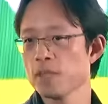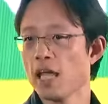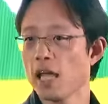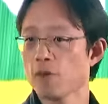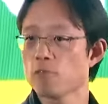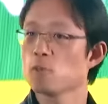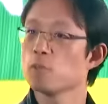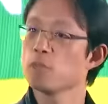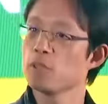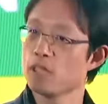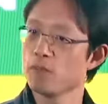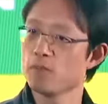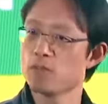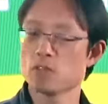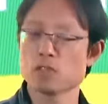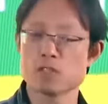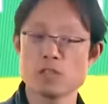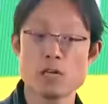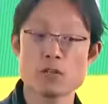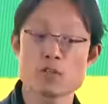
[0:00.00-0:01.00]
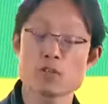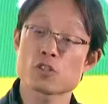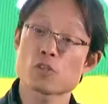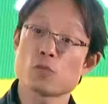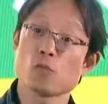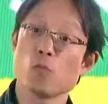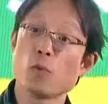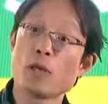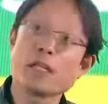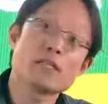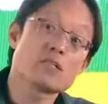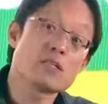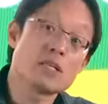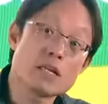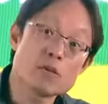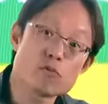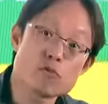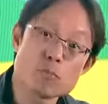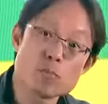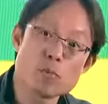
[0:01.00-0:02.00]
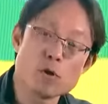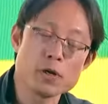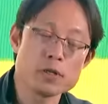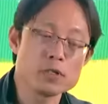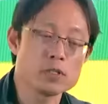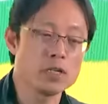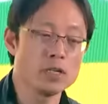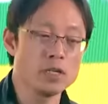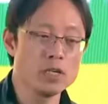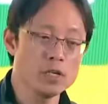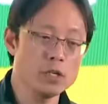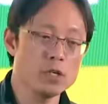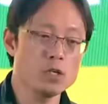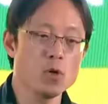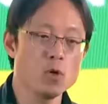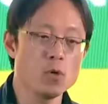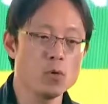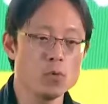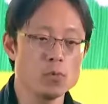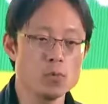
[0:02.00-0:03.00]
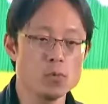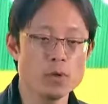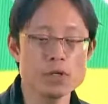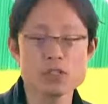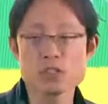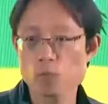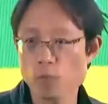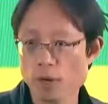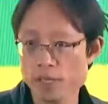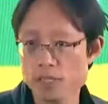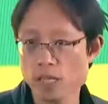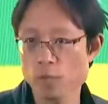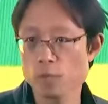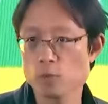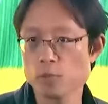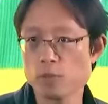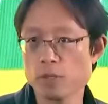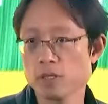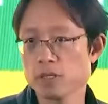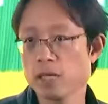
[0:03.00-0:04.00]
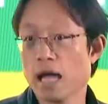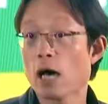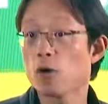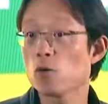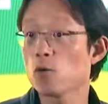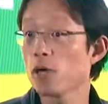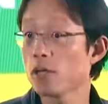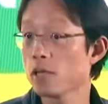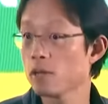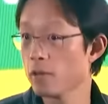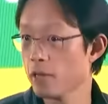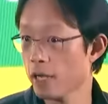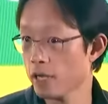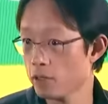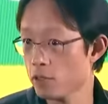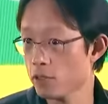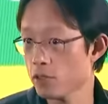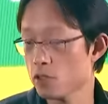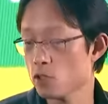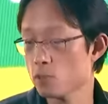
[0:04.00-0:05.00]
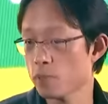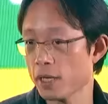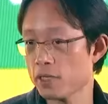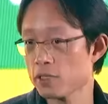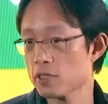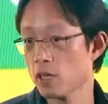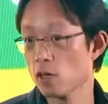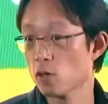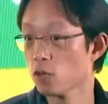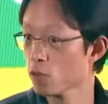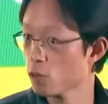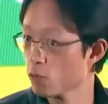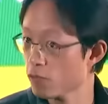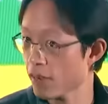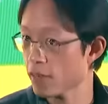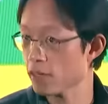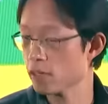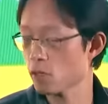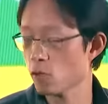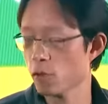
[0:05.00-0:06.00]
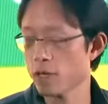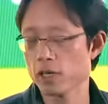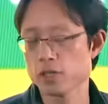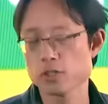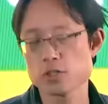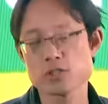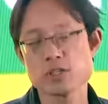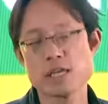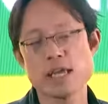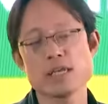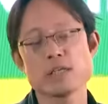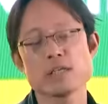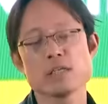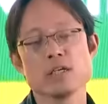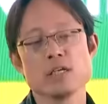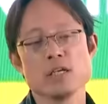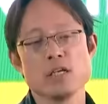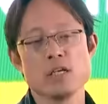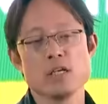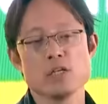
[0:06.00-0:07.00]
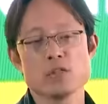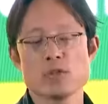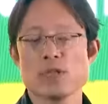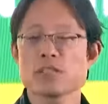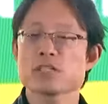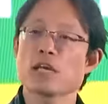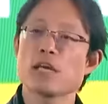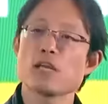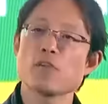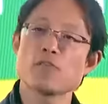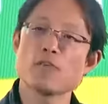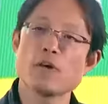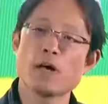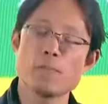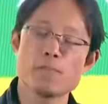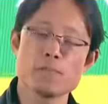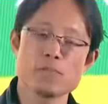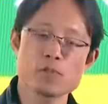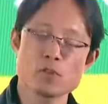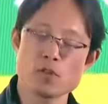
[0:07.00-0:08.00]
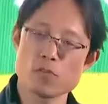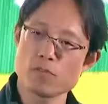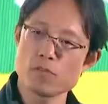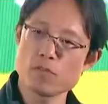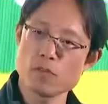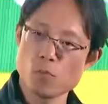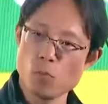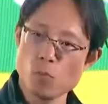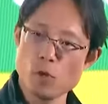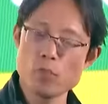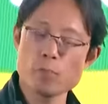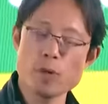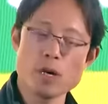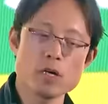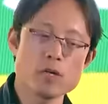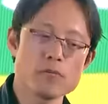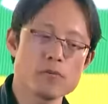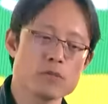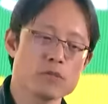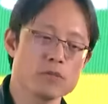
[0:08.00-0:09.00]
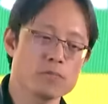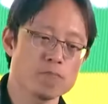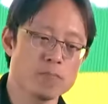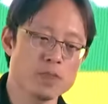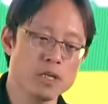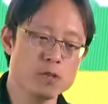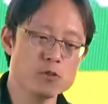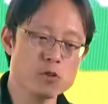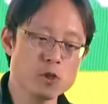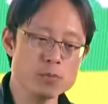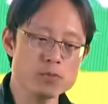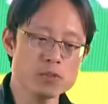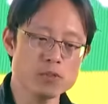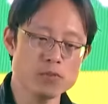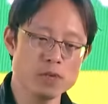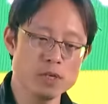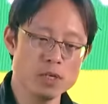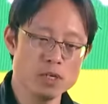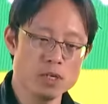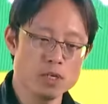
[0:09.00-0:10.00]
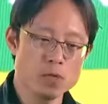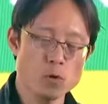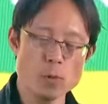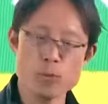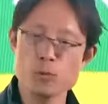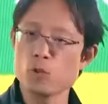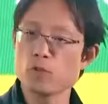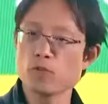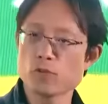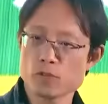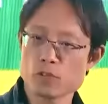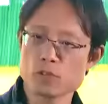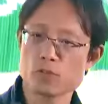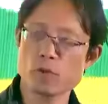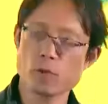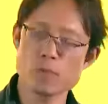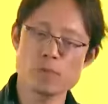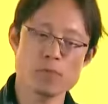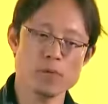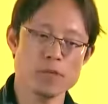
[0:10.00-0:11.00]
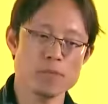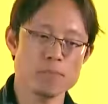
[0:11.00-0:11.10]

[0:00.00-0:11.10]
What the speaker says: Everyone believes it's there. It's just, when is the entry point? You know, what is the right time to build? How do I enter this space? I don't quite understand it. So that's kind of sort of one part of this. In terms of Web 2 versus Web 3,